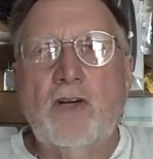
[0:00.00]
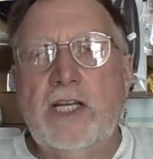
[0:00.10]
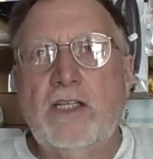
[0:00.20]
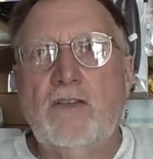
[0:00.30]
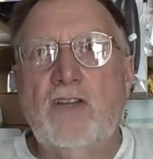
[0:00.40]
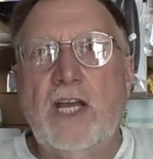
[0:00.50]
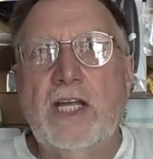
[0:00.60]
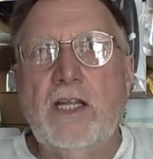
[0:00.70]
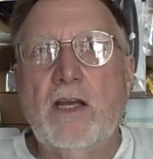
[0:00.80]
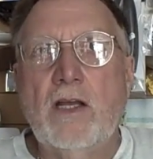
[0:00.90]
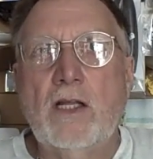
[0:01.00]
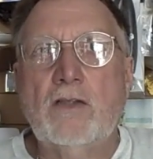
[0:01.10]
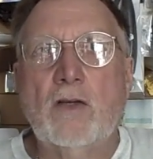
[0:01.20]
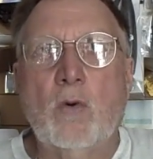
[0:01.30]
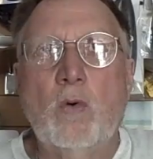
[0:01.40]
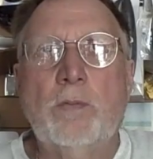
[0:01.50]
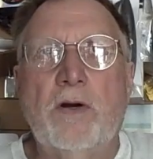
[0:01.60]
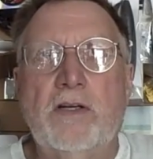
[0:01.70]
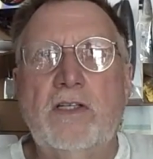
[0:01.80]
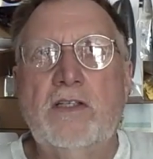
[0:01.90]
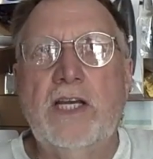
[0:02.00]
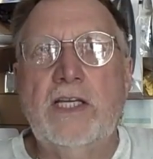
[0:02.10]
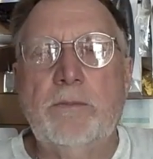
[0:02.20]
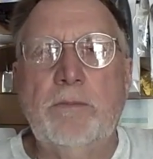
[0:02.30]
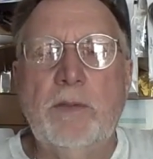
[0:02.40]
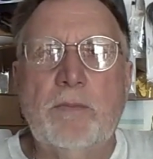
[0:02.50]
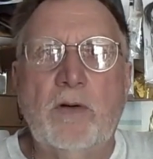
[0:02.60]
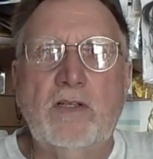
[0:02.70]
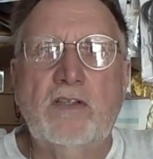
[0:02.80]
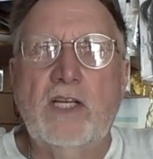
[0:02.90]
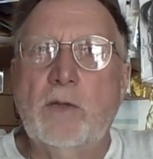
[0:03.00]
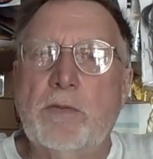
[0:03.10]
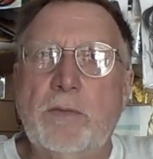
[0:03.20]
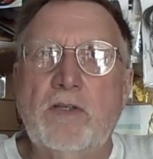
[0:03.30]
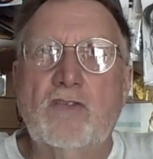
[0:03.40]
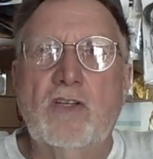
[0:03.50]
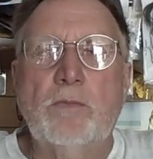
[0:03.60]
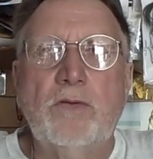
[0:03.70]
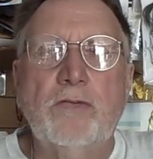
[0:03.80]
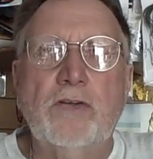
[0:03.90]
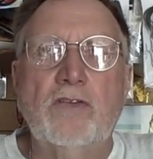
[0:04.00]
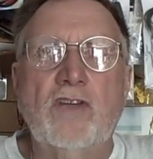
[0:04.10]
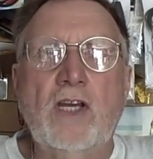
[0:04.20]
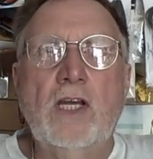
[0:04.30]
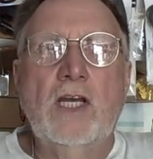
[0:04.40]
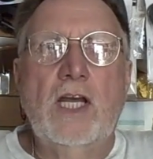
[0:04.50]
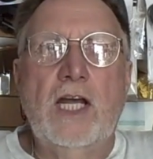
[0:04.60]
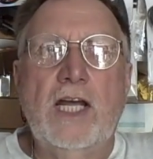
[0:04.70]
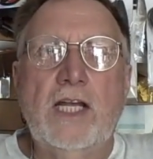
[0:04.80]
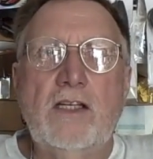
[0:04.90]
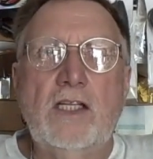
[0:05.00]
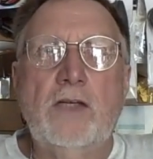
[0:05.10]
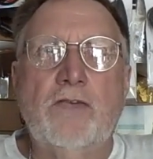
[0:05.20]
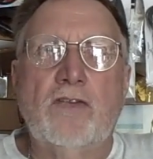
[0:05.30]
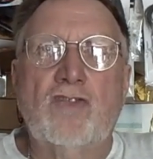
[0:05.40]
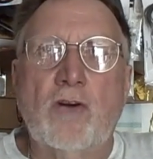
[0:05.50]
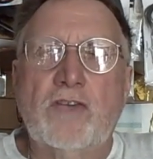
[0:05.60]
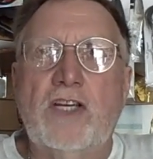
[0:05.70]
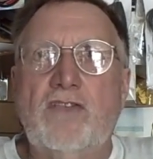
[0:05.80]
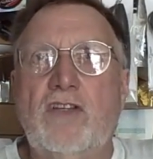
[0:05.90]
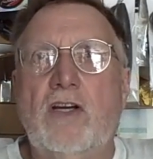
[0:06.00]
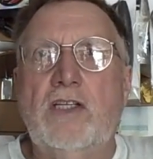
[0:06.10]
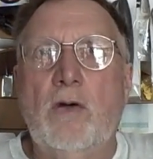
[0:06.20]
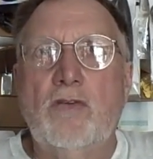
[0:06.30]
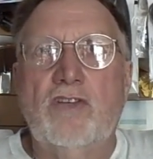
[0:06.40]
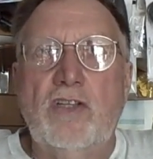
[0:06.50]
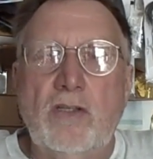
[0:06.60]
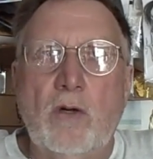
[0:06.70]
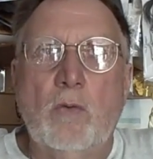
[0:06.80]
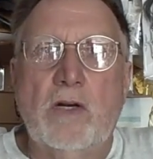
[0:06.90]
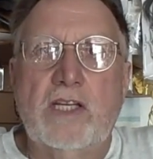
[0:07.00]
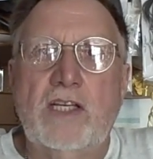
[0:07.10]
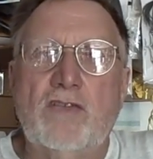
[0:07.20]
late in the day, the cool part of the day, mid part of the day, you'll probably just get bluefish. And if you're surf casting on the ocean, you don't want to